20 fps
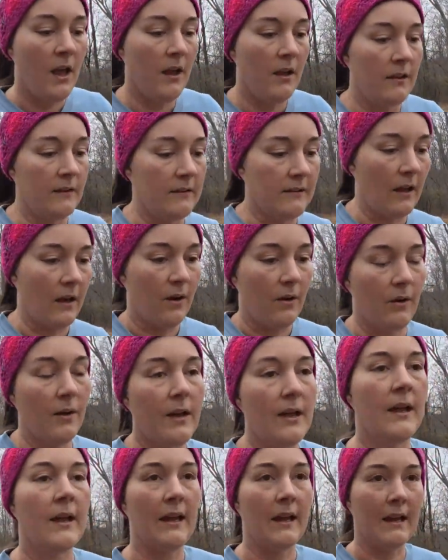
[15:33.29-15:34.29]
So
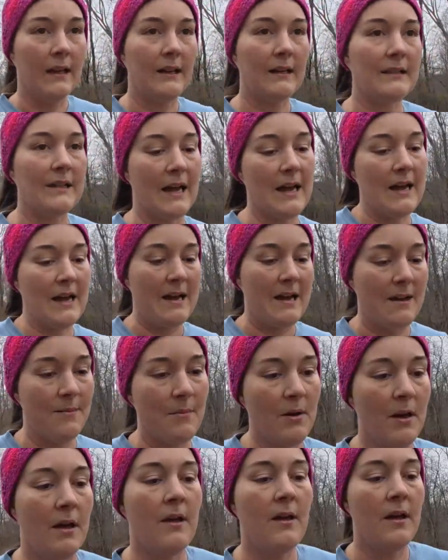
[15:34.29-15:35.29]
anytime
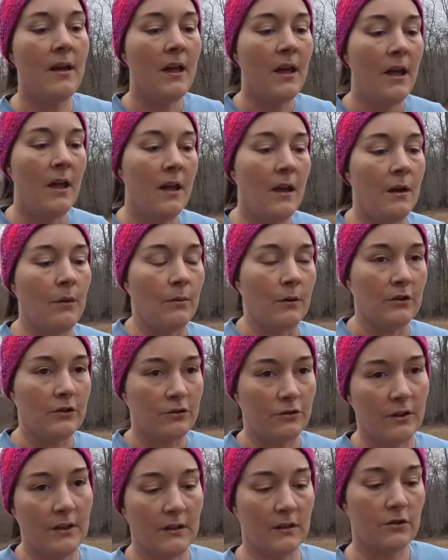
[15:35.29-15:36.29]
we
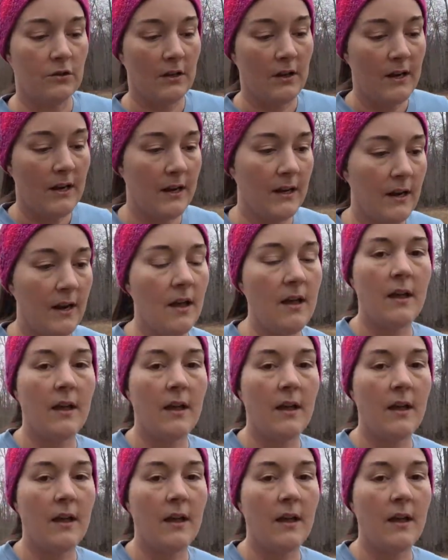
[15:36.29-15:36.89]
strength train,